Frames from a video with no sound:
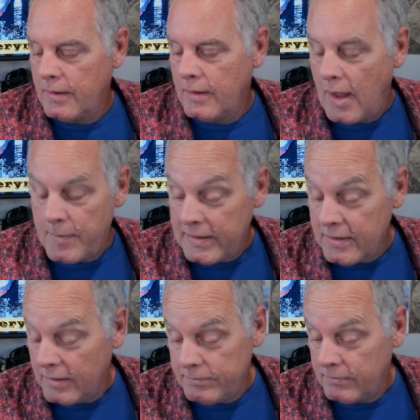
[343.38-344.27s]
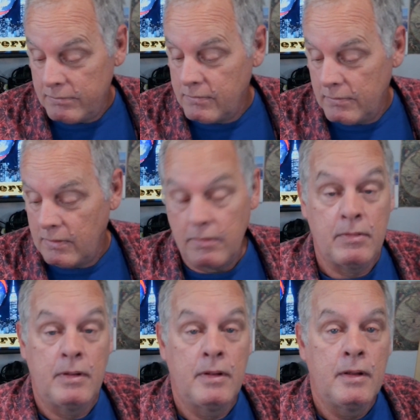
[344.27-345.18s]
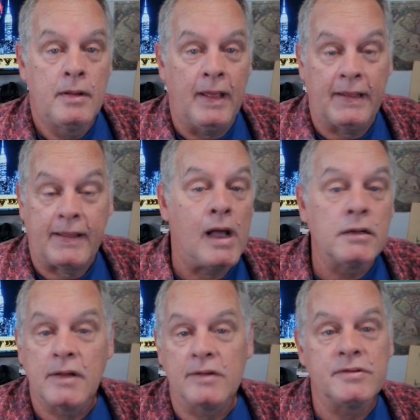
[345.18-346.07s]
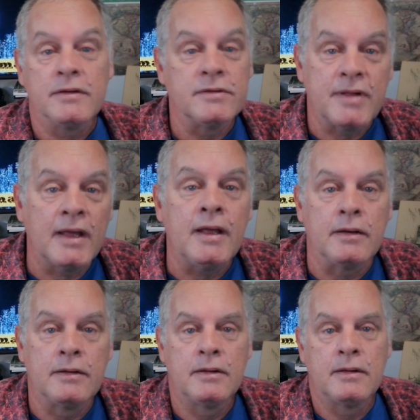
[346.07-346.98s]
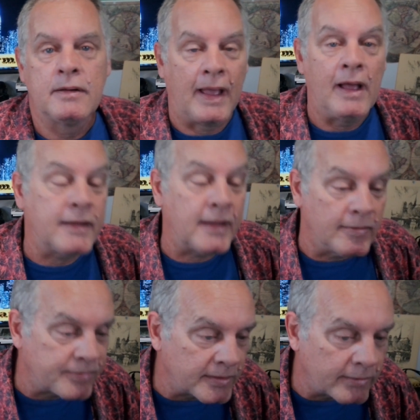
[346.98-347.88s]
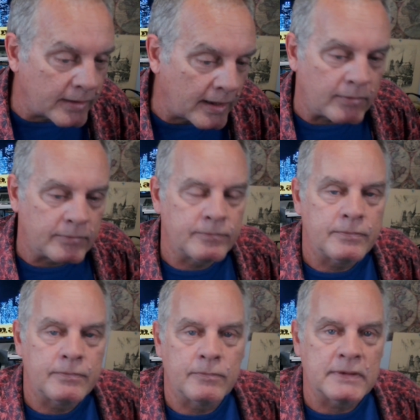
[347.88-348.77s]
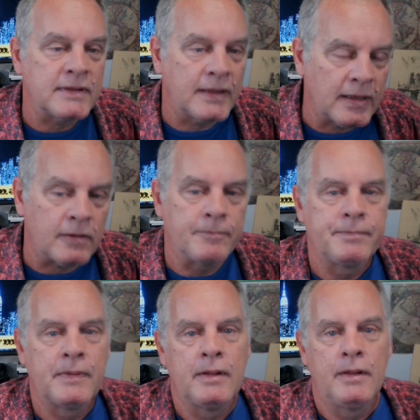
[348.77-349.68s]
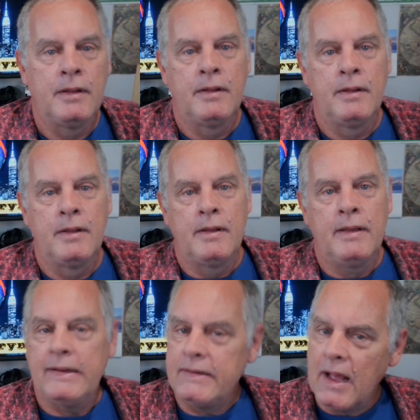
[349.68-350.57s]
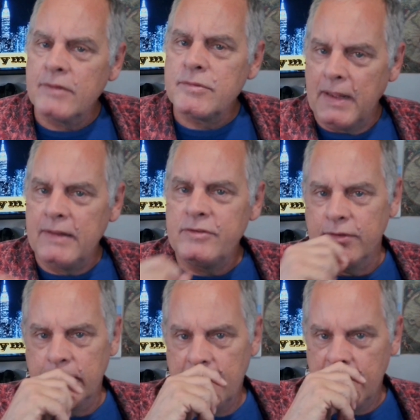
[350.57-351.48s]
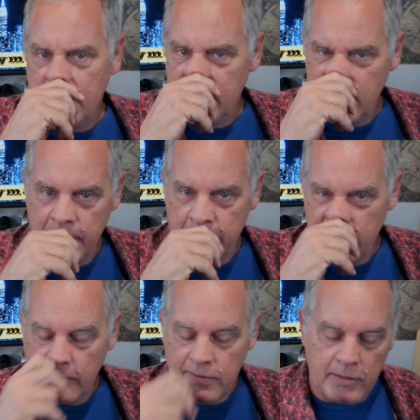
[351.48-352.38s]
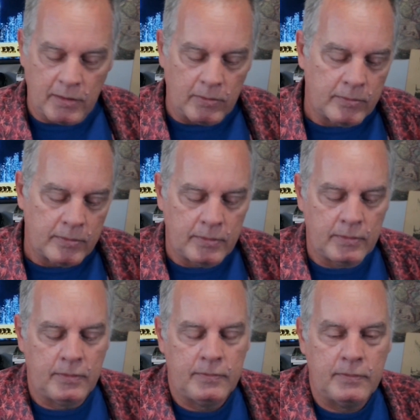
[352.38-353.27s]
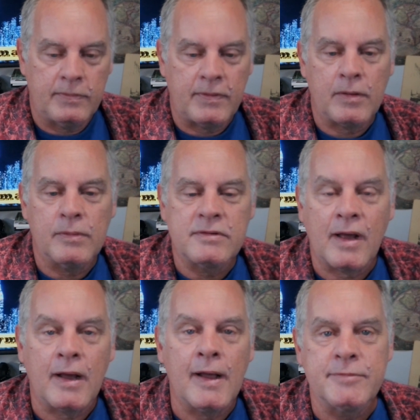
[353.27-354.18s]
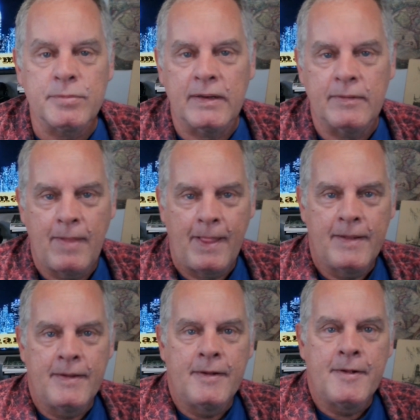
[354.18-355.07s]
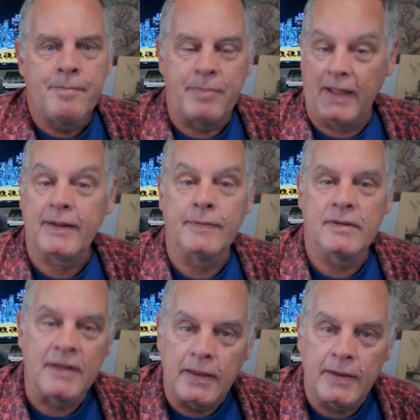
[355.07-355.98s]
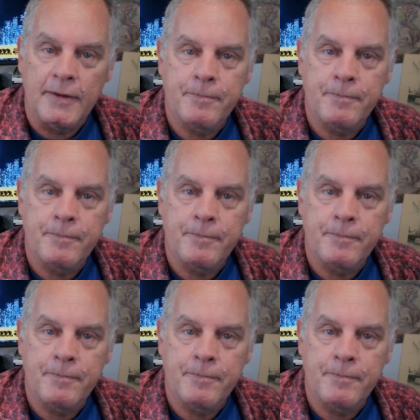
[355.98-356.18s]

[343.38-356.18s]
I mean, and Kyle doesn't understand. Kyle can't figure it out. What the hell? He does mention, there were times when, back in the day,